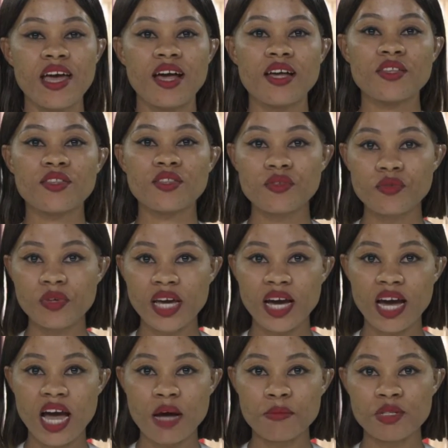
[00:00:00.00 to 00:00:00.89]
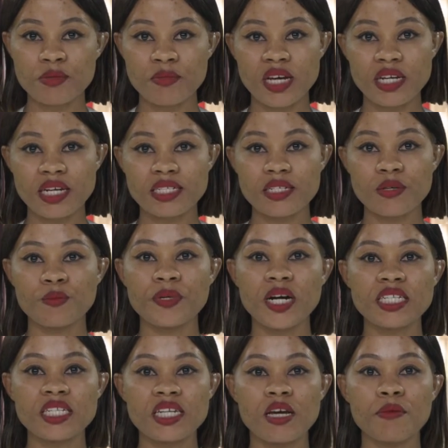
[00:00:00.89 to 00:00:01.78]
and 3 armed men at a
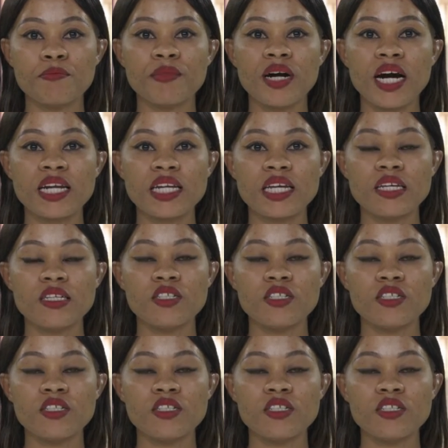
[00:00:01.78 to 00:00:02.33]
wedding in Mali in